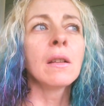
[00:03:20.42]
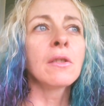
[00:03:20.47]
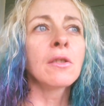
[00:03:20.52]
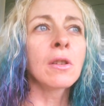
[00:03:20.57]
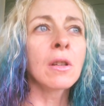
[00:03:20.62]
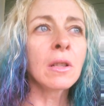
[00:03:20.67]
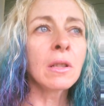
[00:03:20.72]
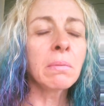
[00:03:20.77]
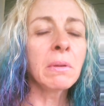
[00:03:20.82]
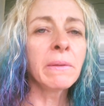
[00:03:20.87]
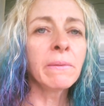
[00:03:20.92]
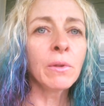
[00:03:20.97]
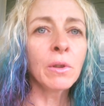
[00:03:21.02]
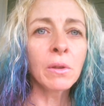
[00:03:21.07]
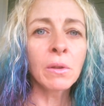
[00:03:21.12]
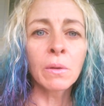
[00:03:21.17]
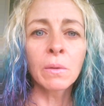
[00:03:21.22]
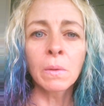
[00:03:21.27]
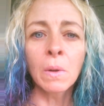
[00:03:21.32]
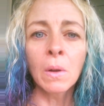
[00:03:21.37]
Children
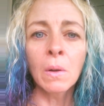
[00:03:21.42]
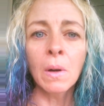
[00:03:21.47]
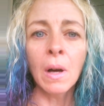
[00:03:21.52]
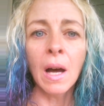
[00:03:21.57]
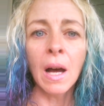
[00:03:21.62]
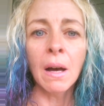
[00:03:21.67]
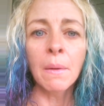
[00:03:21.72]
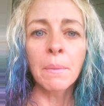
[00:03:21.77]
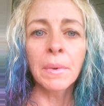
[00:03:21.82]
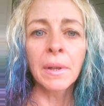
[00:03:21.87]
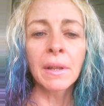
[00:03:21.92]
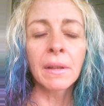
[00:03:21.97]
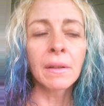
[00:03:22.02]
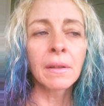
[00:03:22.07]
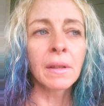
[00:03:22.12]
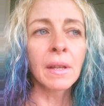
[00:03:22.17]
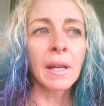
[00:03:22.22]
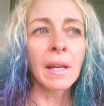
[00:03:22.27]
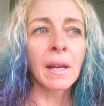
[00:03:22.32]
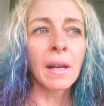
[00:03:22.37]
would grow up
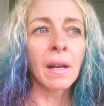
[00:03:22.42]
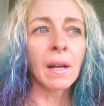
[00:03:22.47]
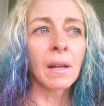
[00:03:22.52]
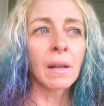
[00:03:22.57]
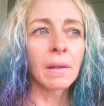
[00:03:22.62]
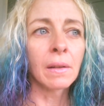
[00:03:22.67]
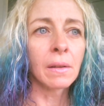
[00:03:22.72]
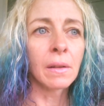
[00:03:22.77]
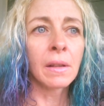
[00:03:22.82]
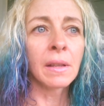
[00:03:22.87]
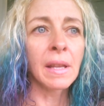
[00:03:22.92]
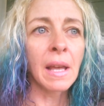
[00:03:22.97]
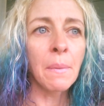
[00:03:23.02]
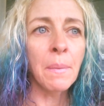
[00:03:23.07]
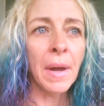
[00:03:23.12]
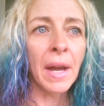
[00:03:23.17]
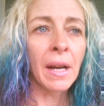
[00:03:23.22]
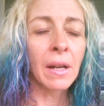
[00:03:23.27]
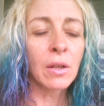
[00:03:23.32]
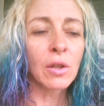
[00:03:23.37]
in their
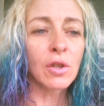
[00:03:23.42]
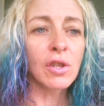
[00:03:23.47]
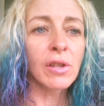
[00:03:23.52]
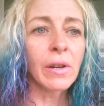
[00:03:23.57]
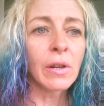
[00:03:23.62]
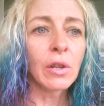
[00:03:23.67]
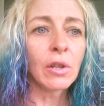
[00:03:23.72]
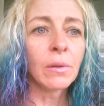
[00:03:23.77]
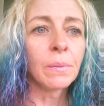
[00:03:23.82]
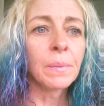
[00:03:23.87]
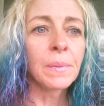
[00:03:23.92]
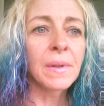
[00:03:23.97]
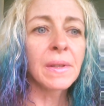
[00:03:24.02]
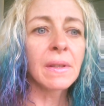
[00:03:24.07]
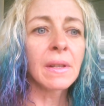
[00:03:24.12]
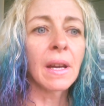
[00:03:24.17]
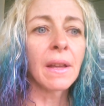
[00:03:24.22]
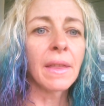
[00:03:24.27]
parents' homes,